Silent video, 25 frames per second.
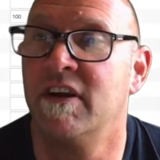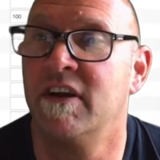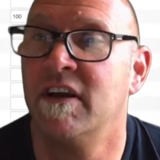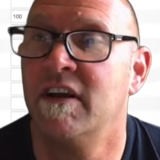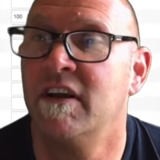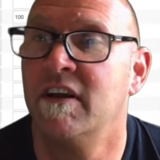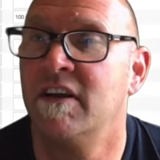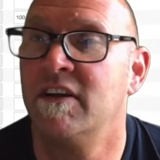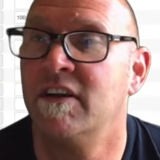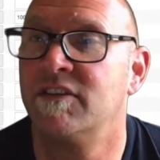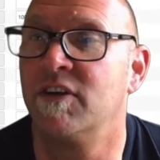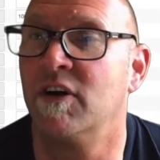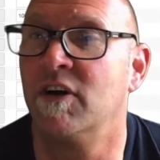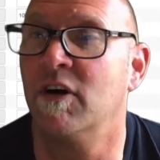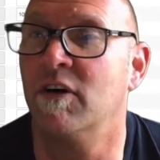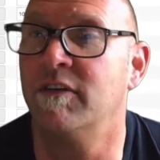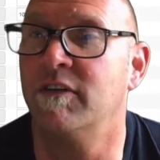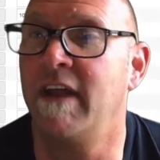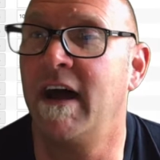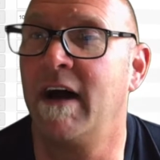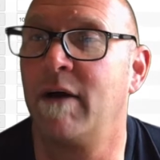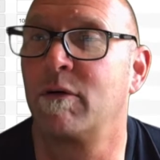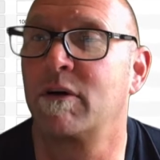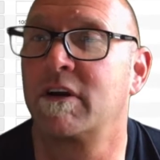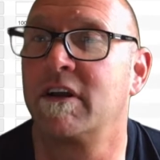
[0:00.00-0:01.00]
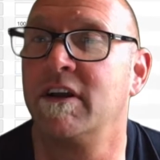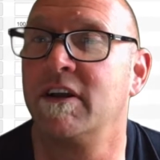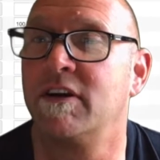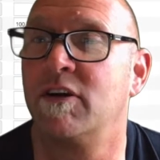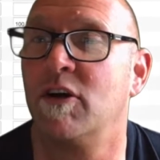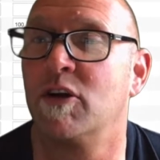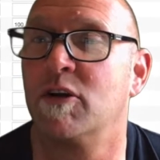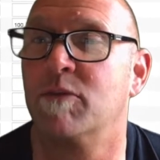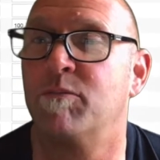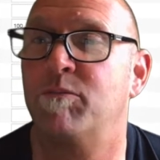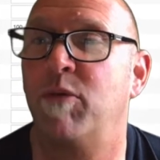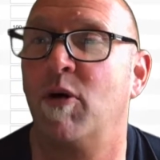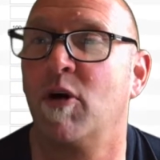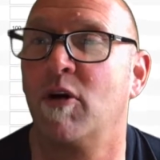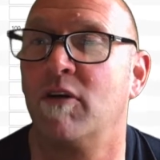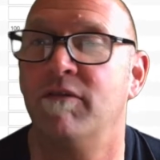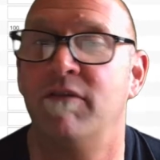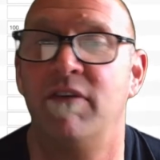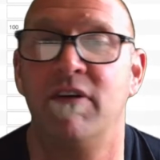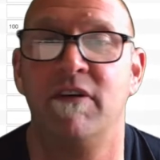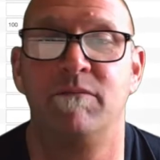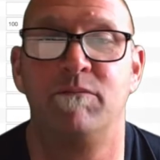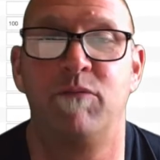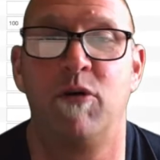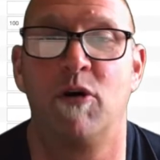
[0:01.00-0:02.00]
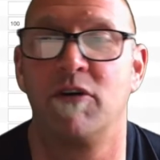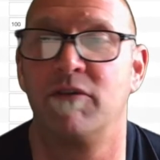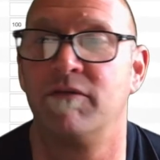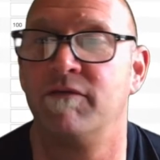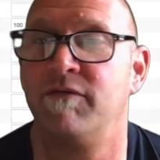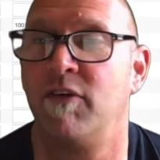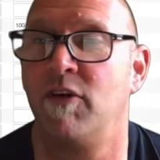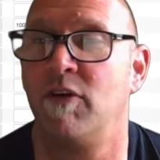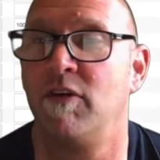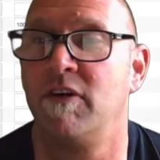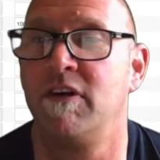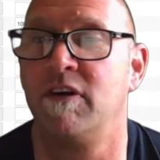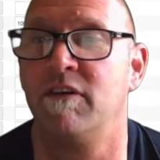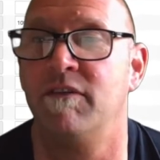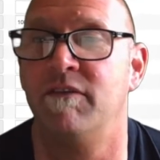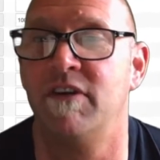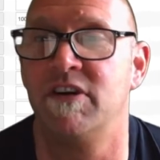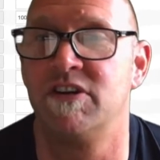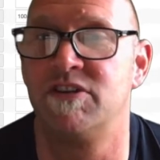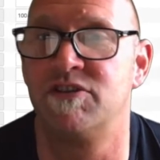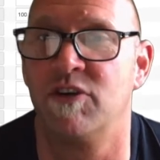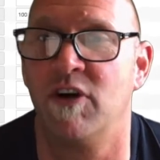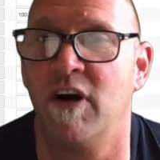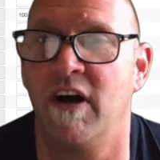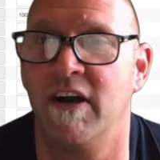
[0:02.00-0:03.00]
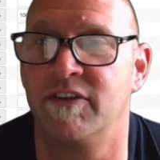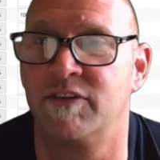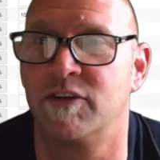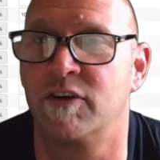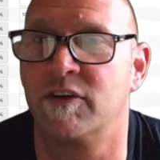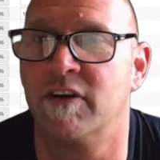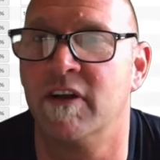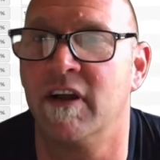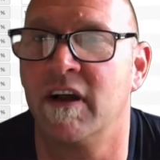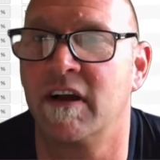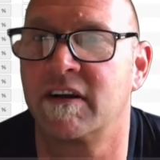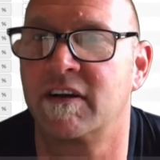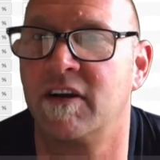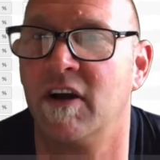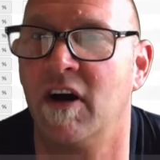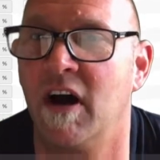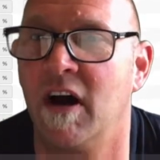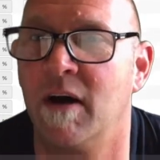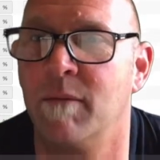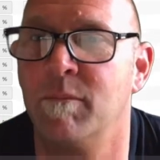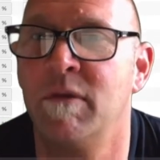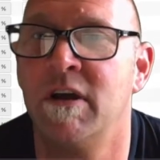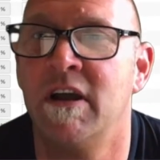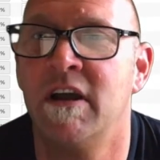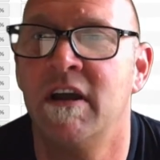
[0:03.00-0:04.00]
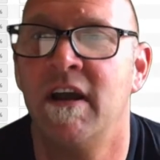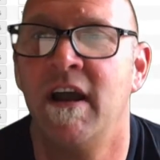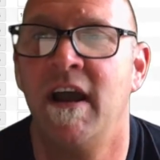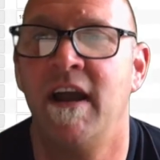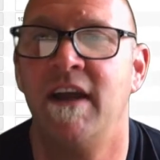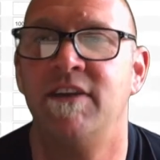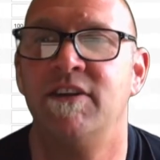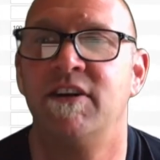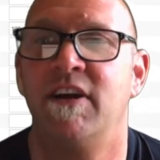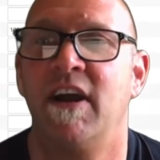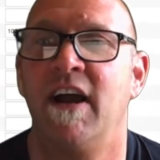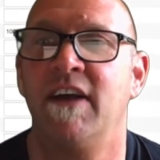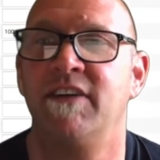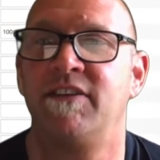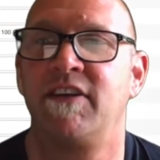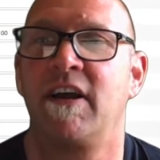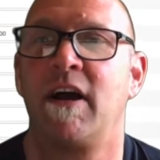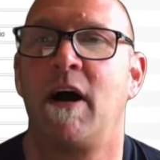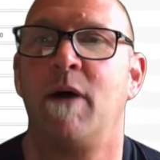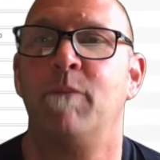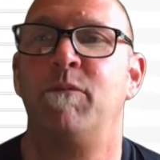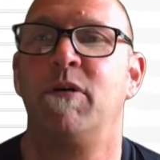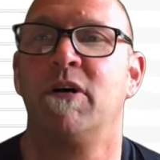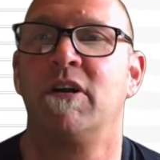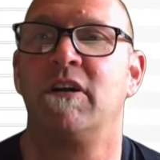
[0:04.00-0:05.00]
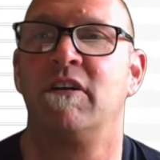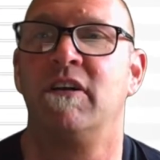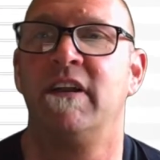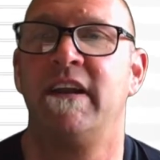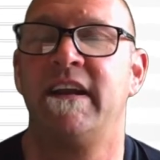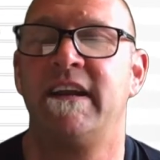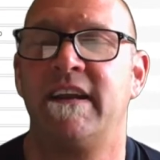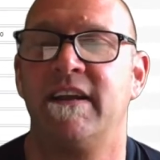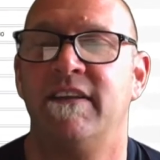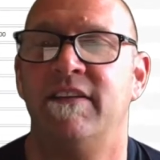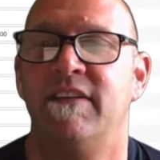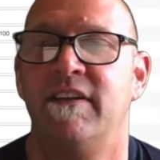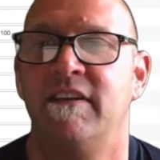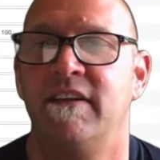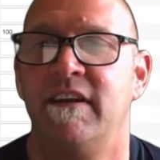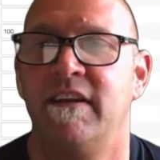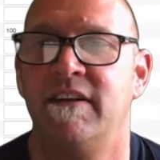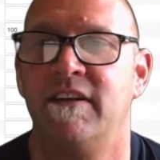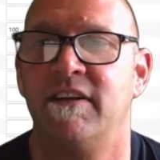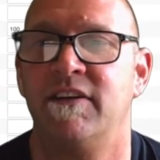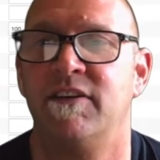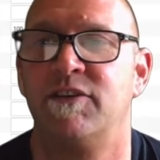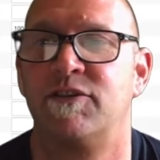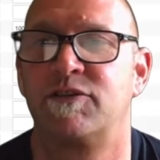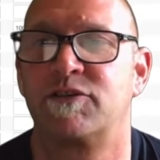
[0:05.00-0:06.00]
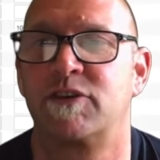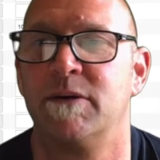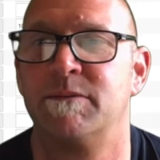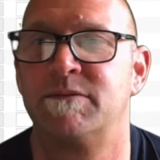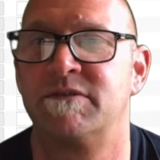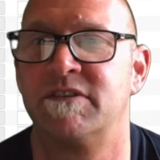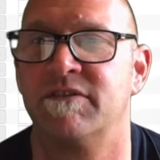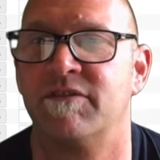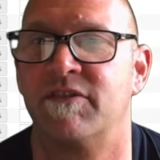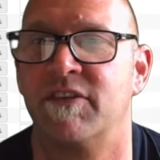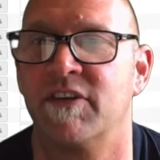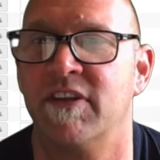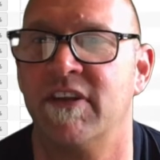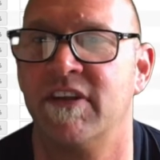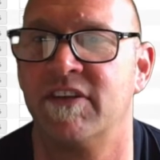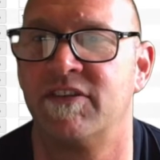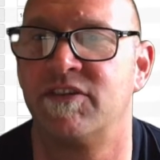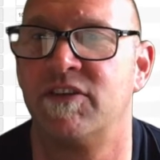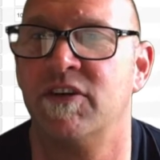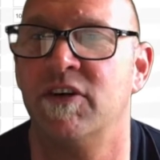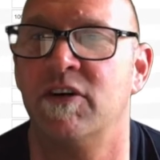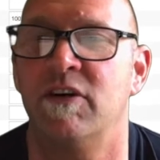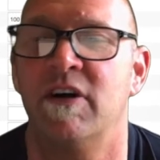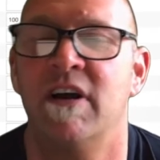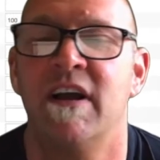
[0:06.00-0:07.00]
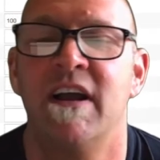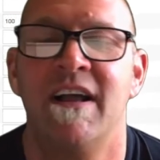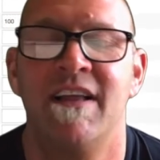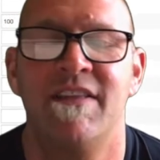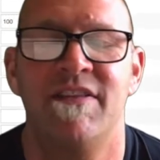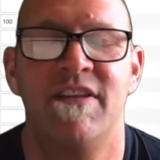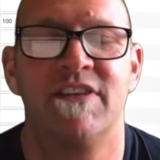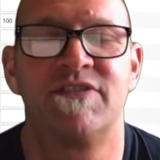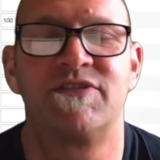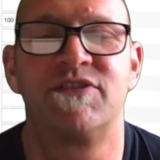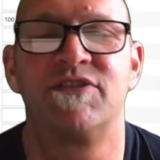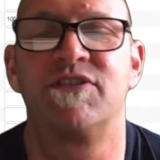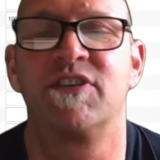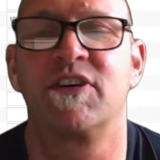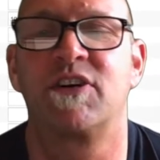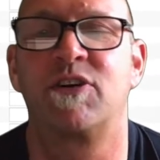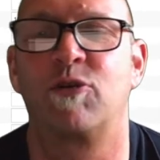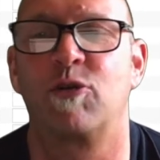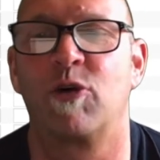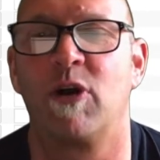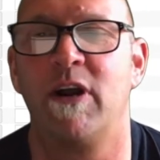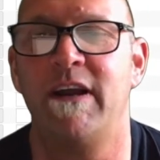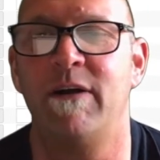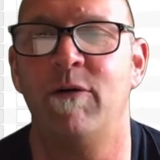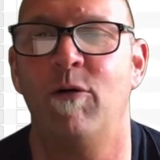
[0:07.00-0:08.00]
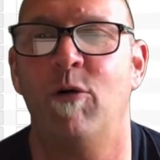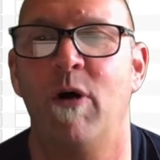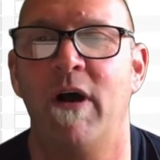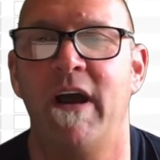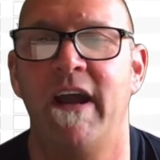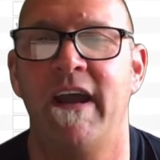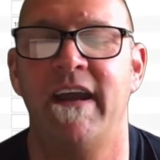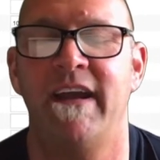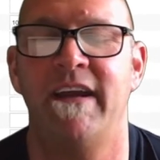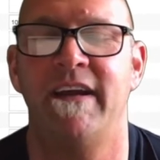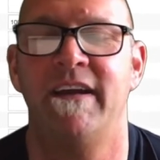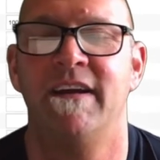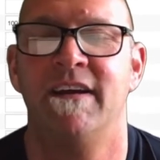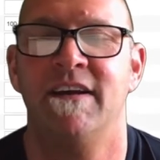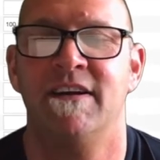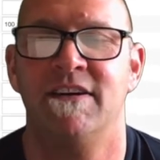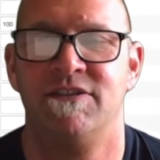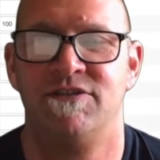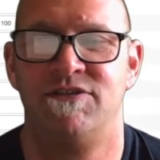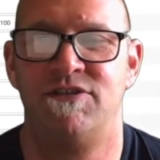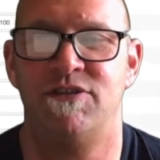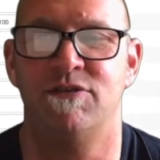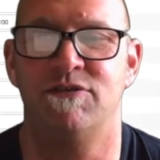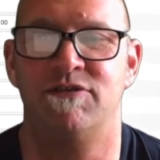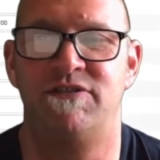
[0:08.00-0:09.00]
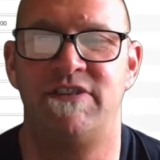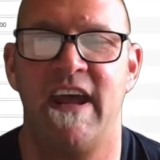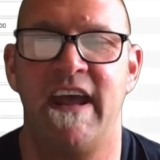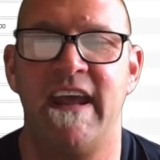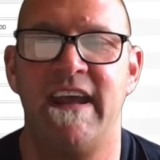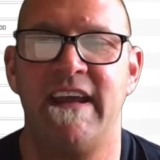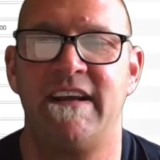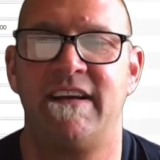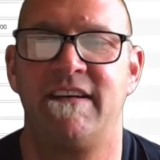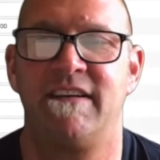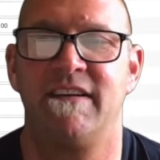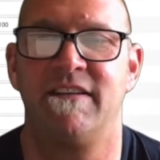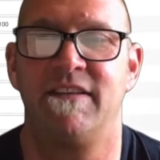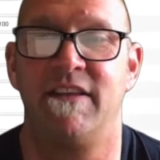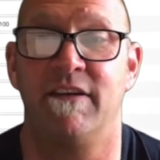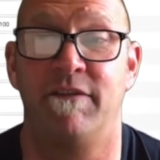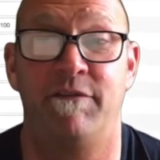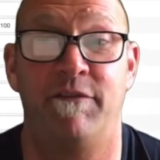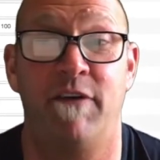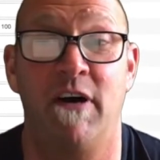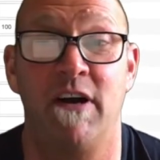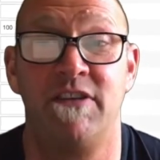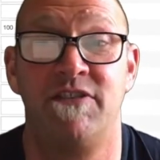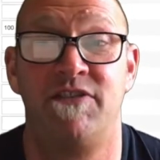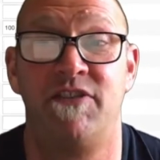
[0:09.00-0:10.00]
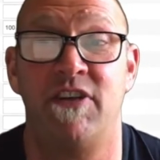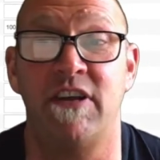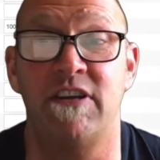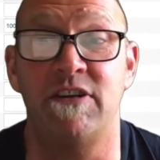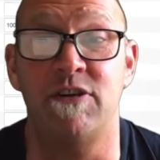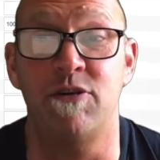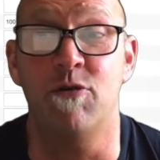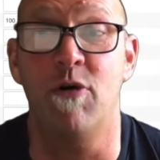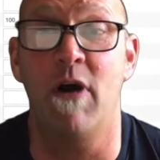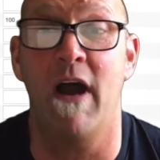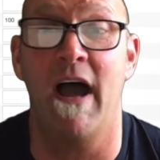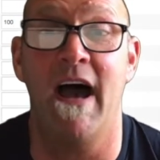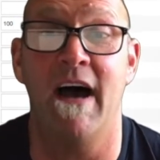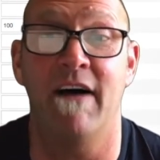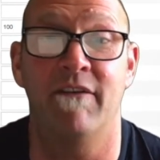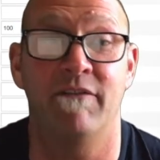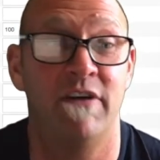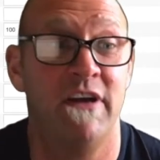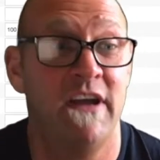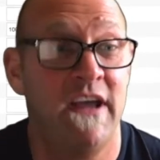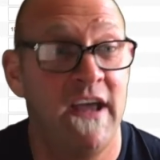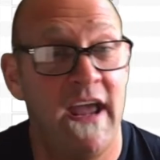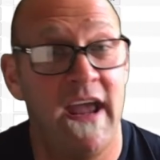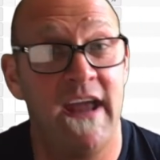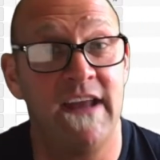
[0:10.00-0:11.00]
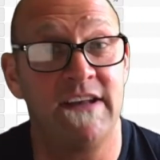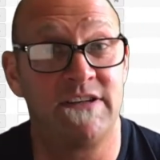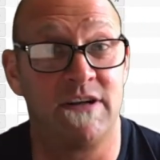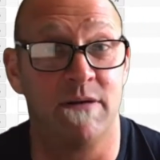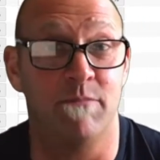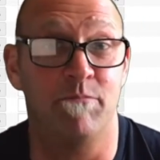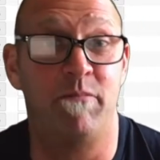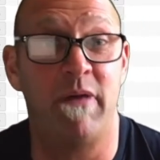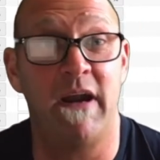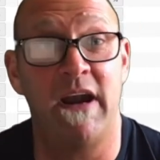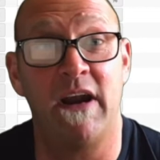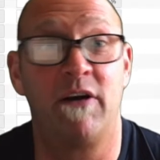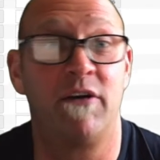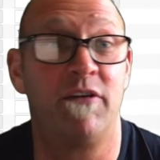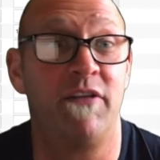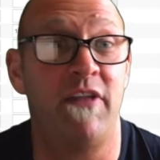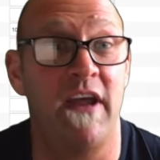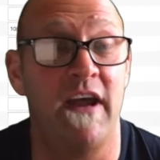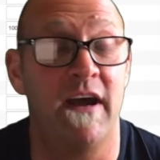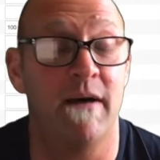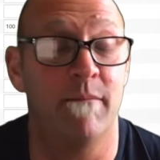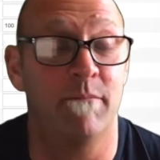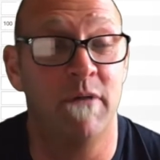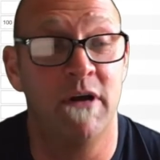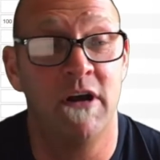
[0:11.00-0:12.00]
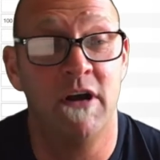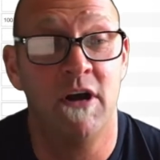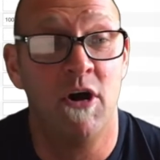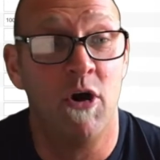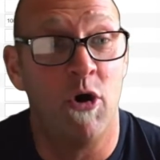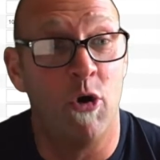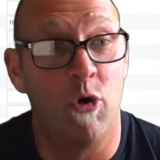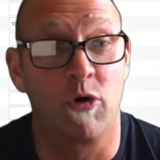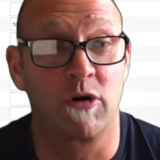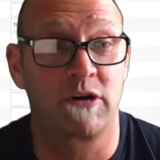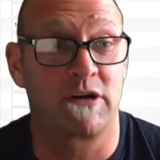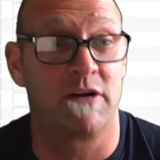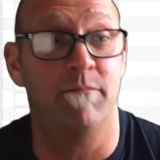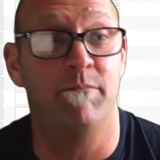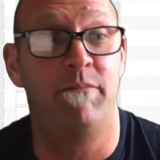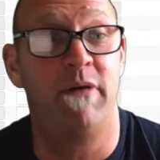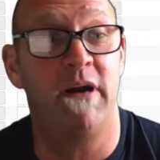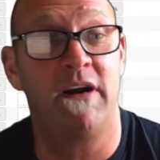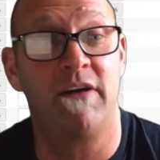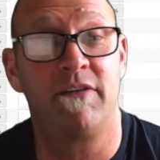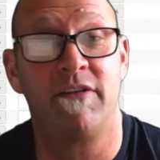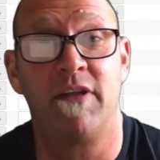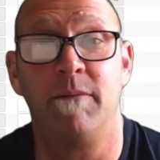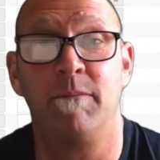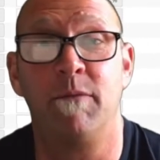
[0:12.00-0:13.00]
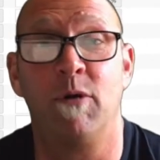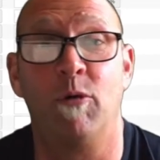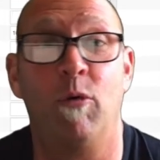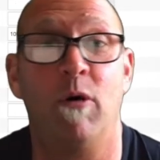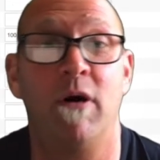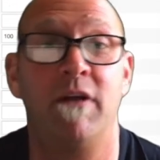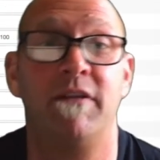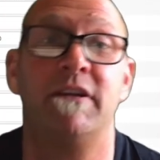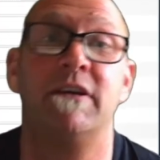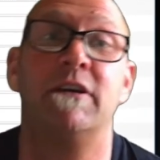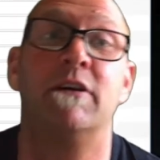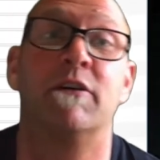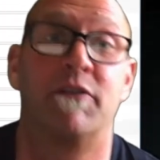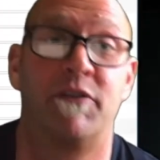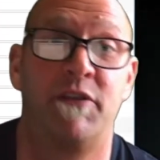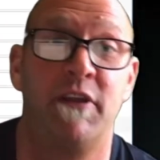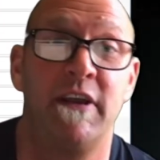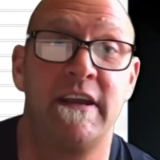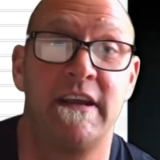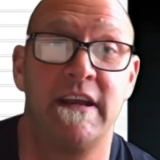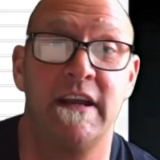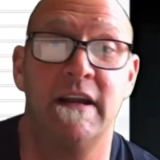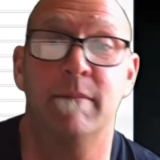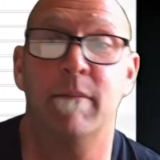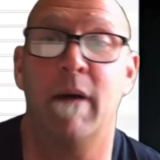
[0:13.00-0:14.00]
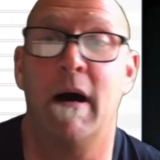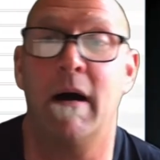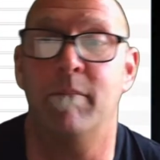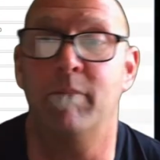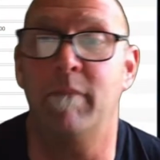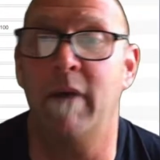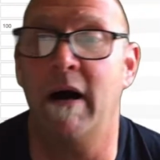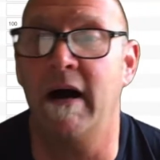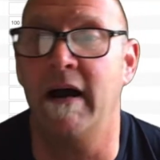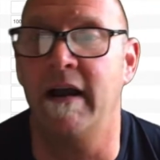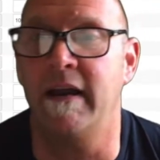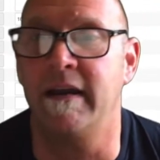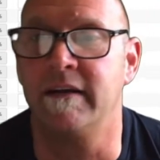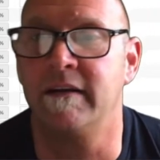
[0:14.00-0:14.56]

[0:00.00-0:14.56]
So now we're going to go to portfoliovisualizer.com. And you guys, I'll put a link in the description for this too. This is a great way to take the funds that you have and compare them to one that you're thinking about buying.